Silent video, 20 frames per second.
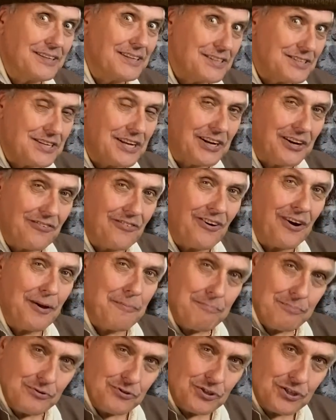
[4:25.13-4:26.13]
let's get it
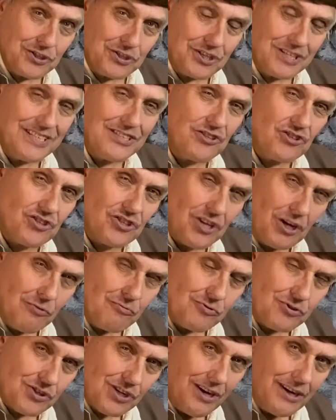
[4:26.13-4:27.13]
right, position is
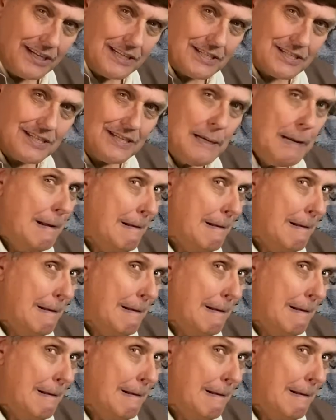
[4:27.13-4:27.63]
so tight